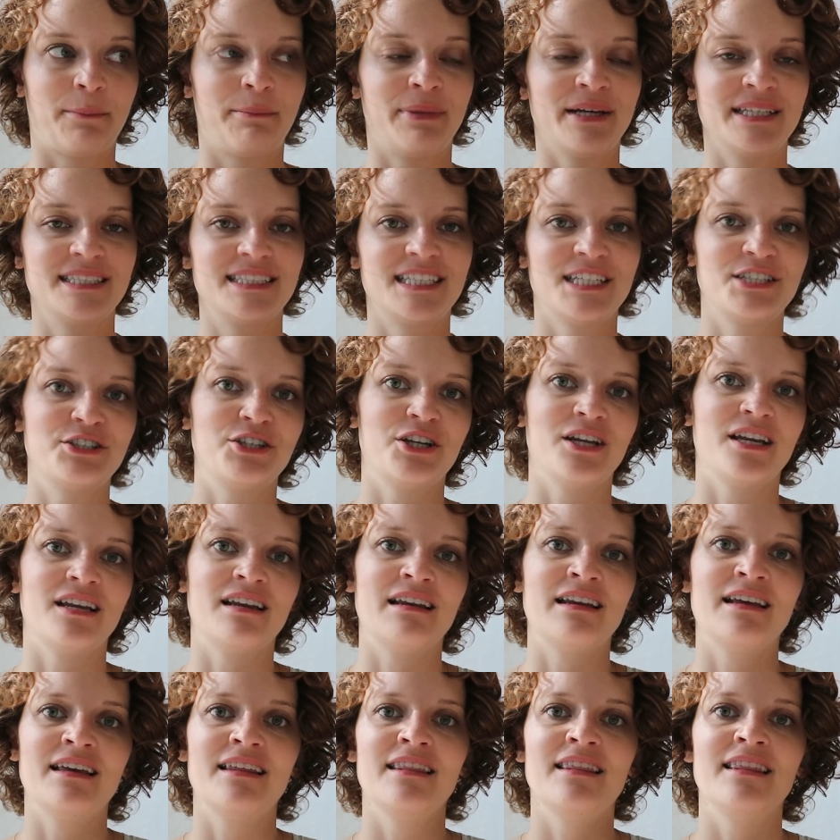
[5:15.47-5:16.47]

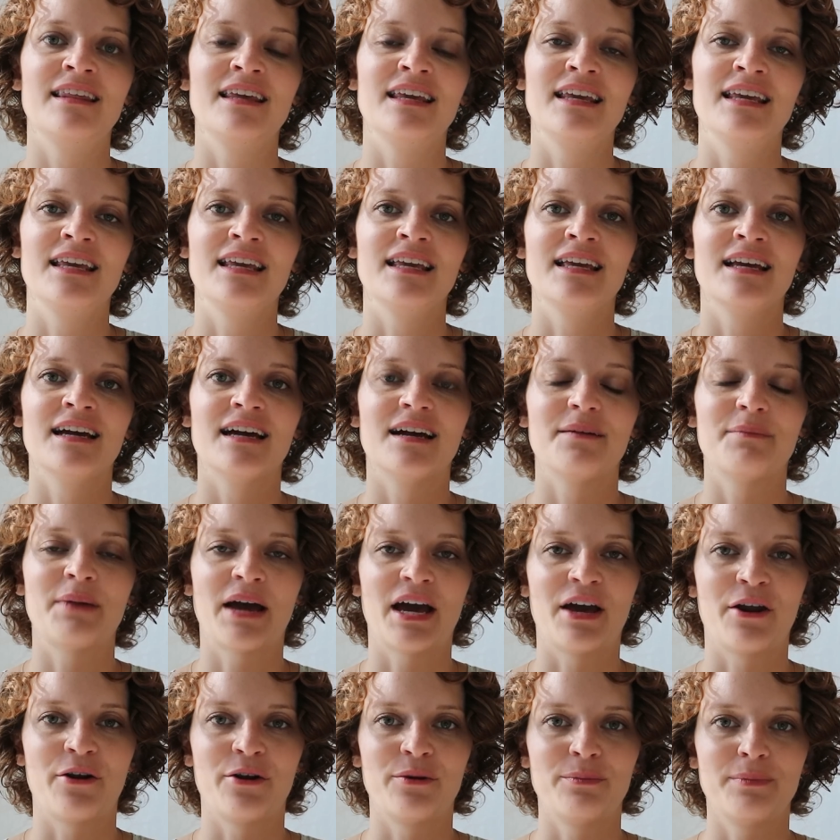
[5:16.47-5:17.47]
position the
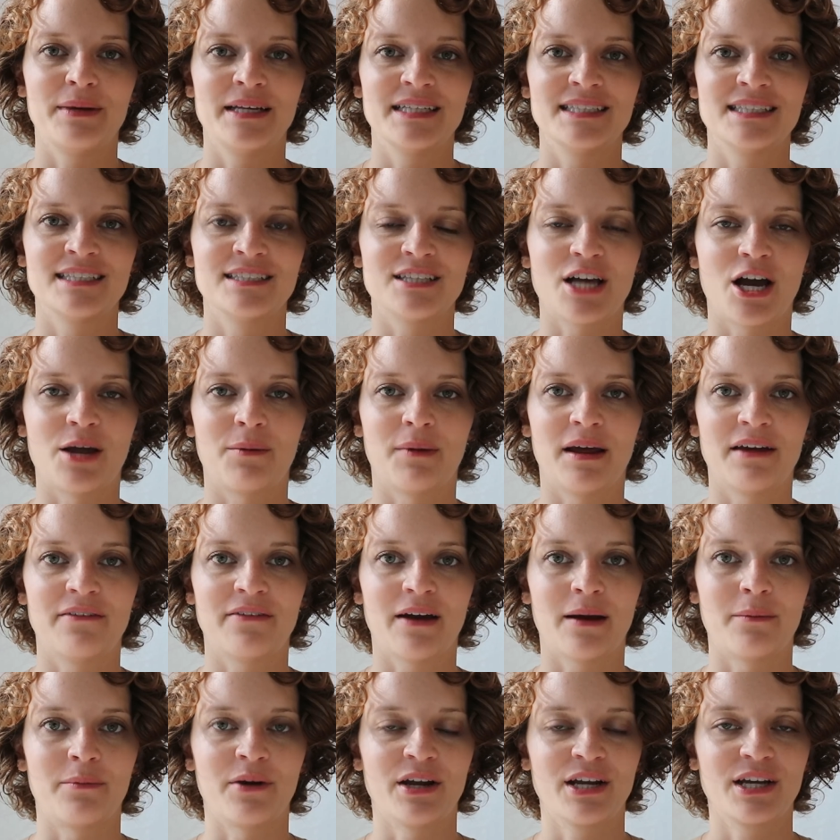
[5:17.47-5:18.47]
pattern pieces on my
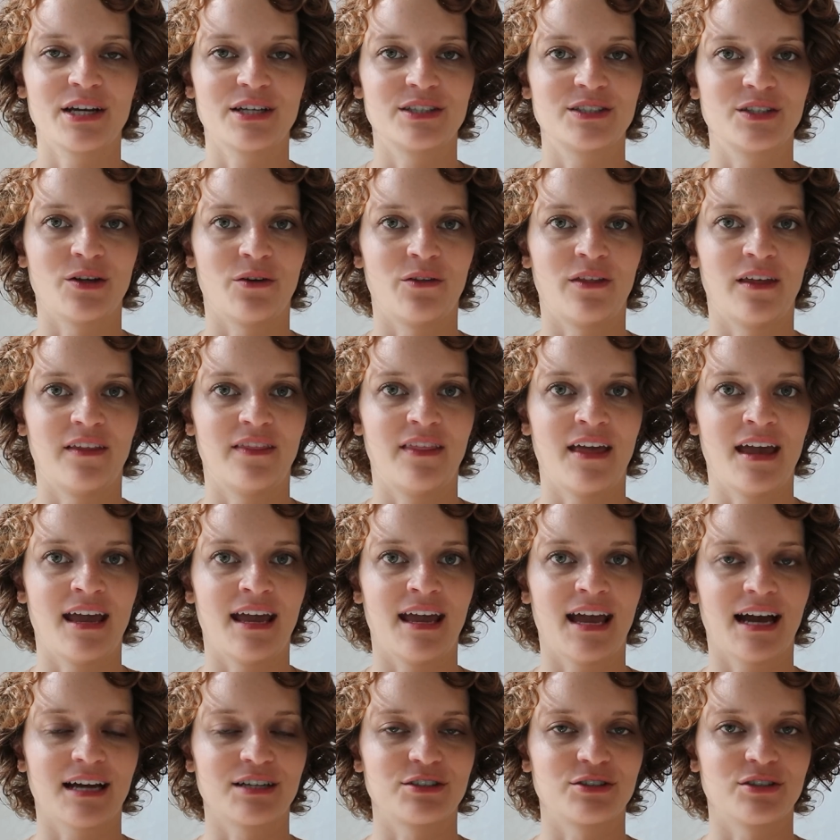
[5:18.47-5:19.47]
fabric so that
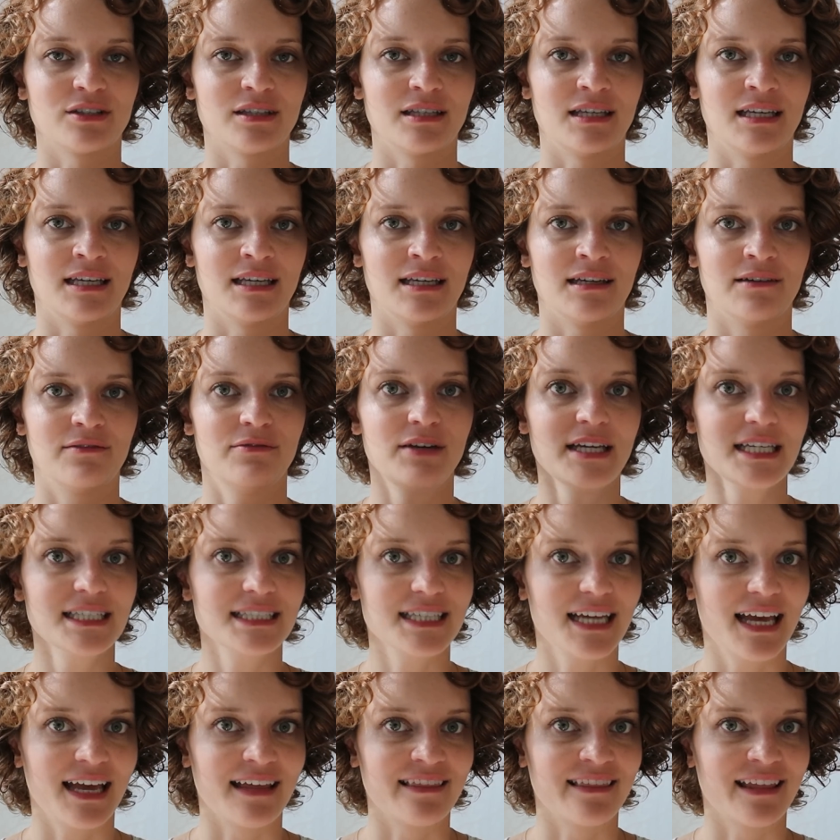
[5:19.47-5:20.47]
they actually
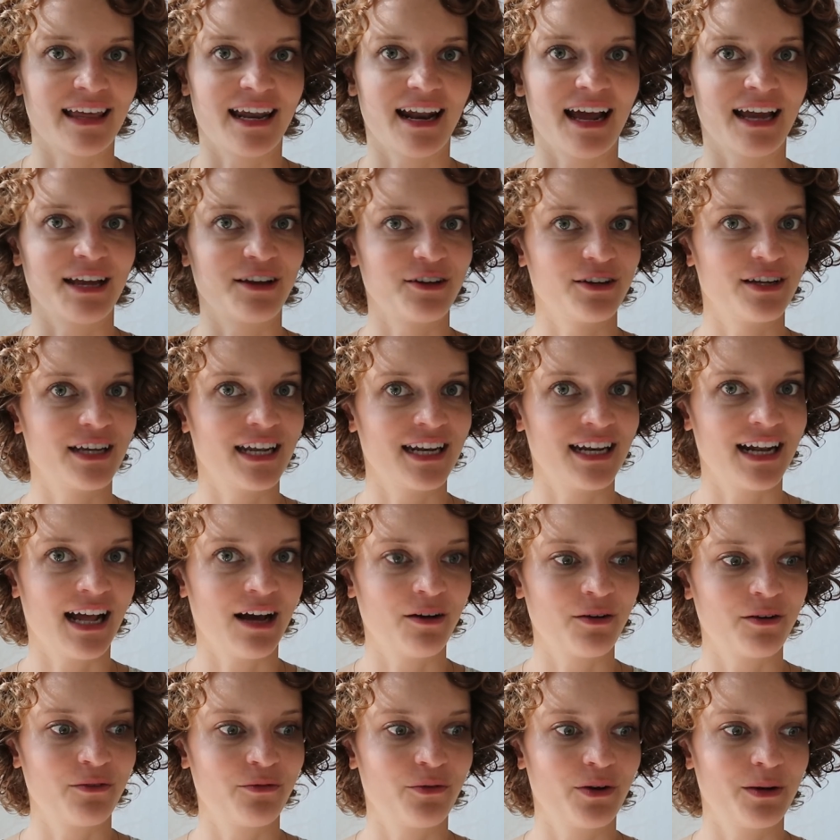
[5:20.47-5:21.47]
fit and that I could get it
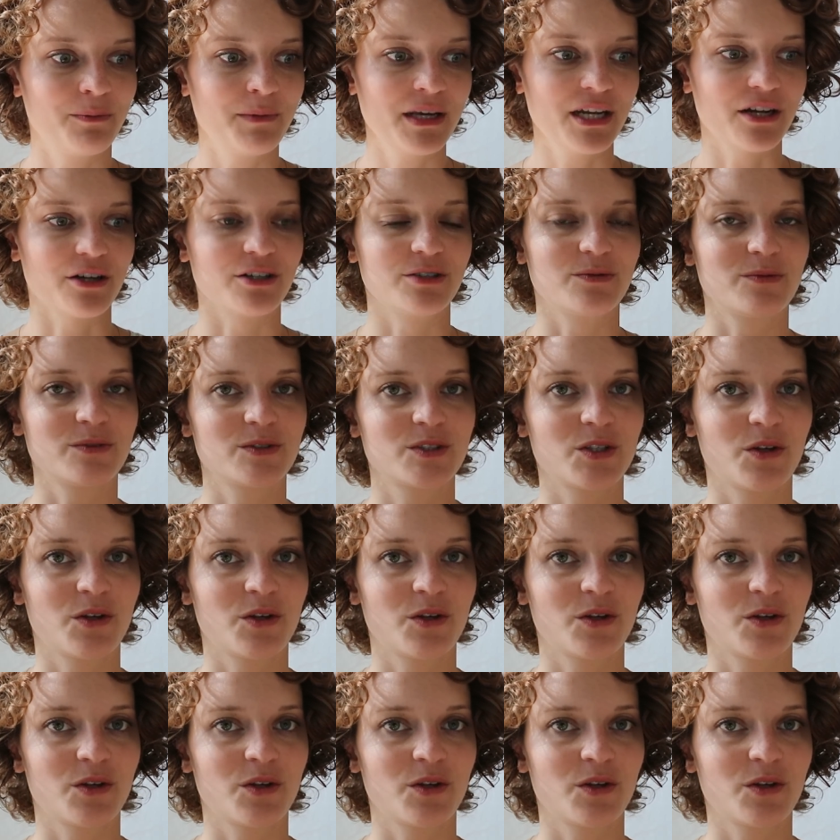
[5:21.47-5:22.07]
out of 1 meter.